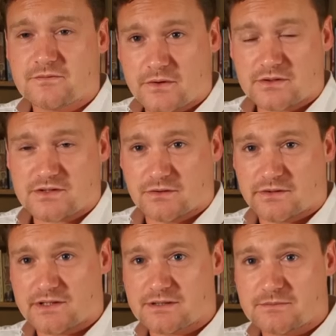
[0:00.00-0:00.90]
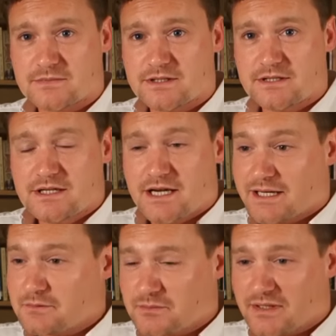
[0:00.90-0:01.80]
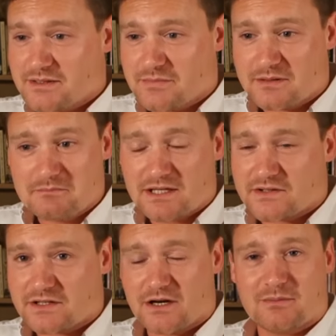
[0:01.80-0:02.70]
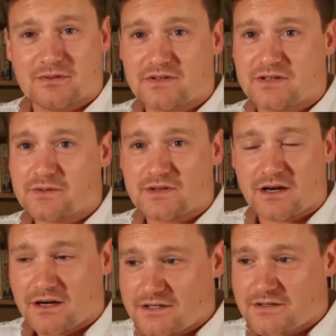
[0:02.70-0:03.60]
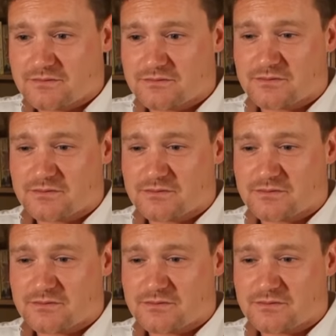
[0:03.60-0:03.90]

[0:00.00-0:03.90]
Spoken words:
fox tossing. And it was played by mixed couples. It was the height of